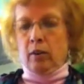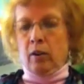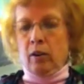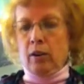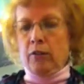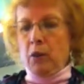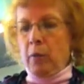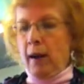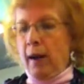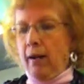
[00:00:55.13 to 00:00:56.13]
all of your
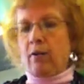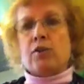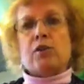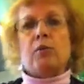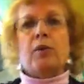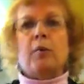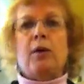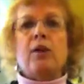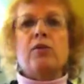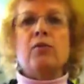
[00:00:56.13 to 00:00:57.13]
patterns with a
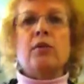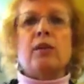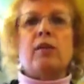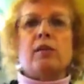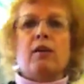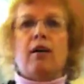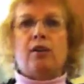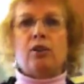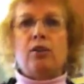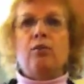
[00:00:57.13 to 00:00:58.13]
pencil that is
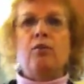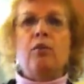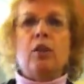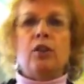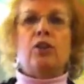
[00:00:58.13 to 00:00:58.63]
not too